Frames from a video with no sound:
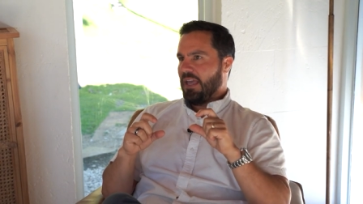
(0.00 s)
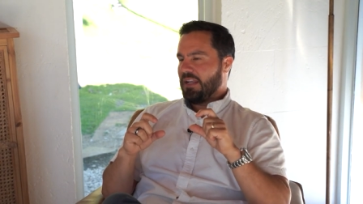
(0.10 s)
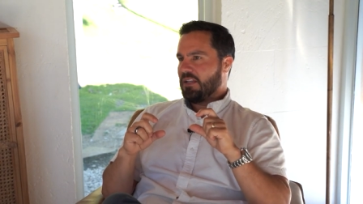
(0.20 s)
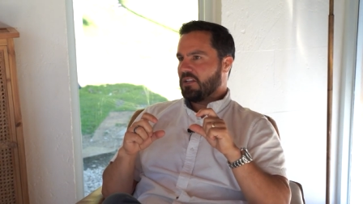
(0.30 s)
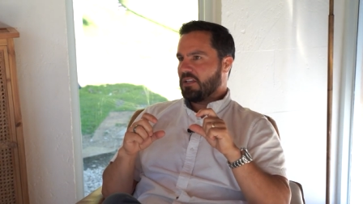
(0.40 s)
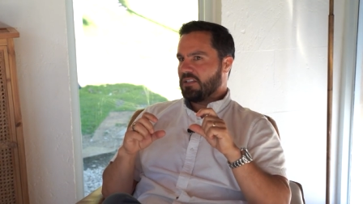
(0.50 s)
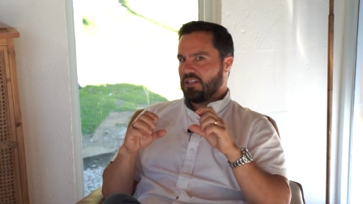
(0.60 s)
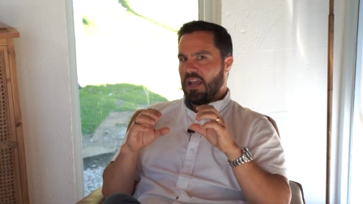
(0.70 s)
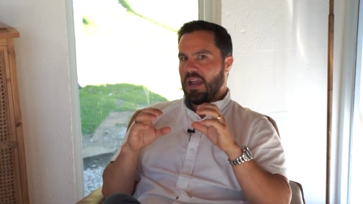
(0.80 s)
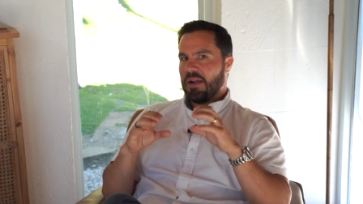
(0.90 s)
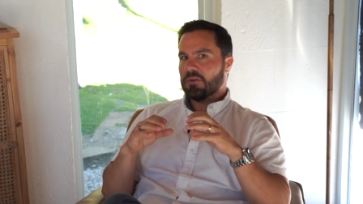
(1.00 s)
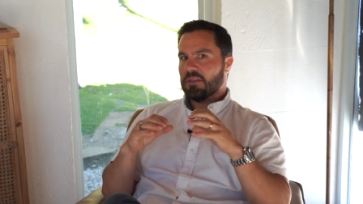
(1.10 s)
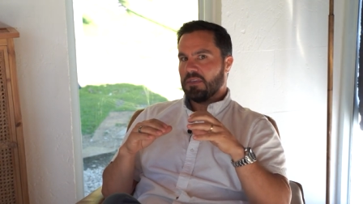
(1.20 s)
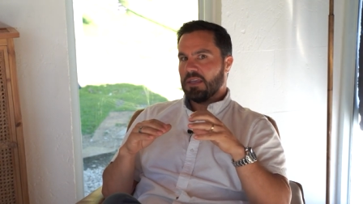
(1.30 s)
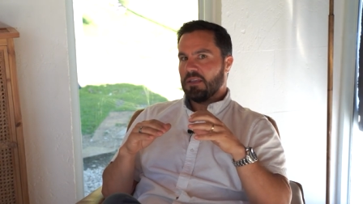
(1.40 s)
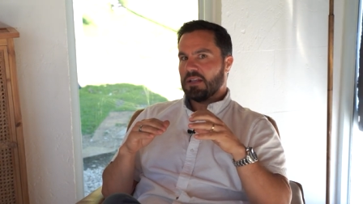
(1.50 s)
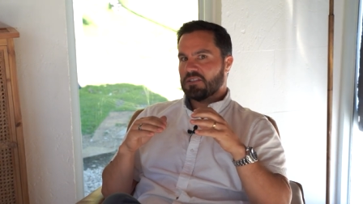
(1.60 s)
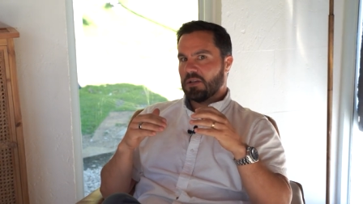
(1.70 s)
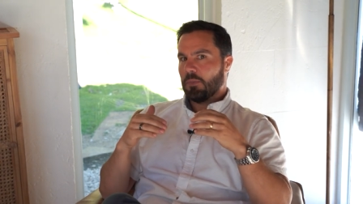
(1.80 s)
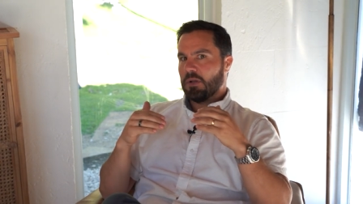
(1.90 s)
and it, it's everything that
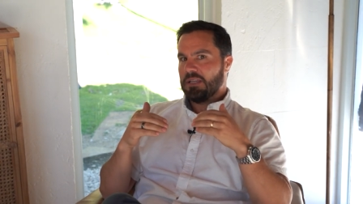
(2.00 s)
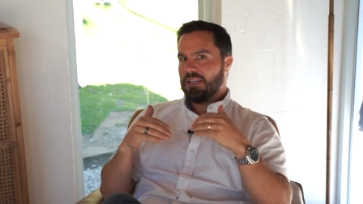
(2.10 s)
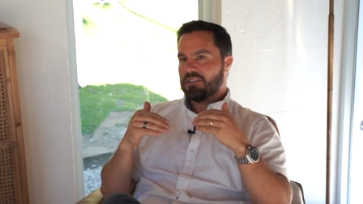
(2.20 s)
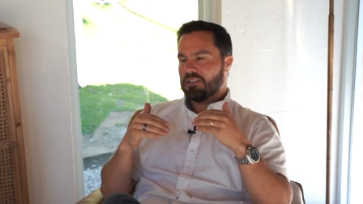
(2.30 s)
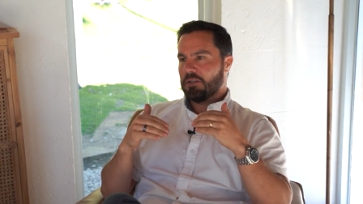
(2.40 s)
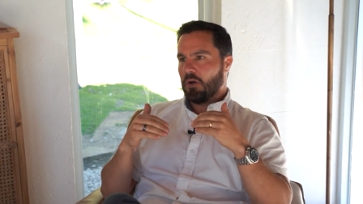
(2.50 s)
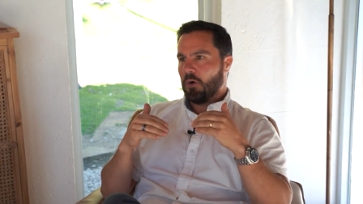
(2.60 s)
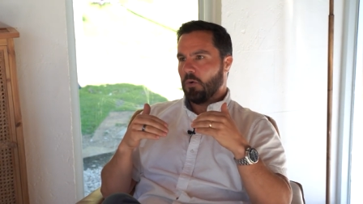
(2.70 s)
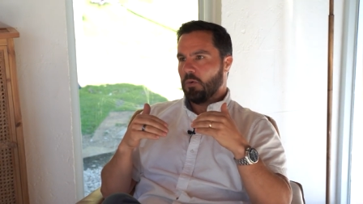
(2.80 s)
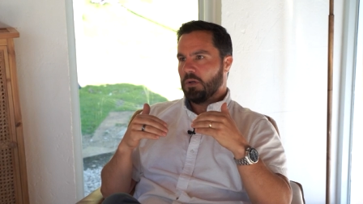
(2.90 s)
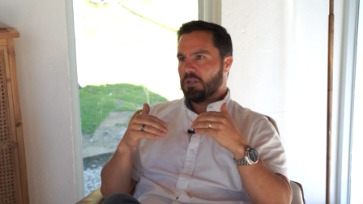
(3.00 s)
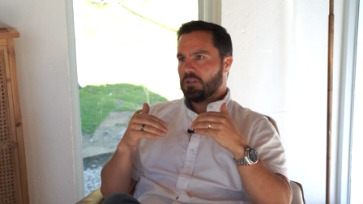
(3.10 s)
someone needs to know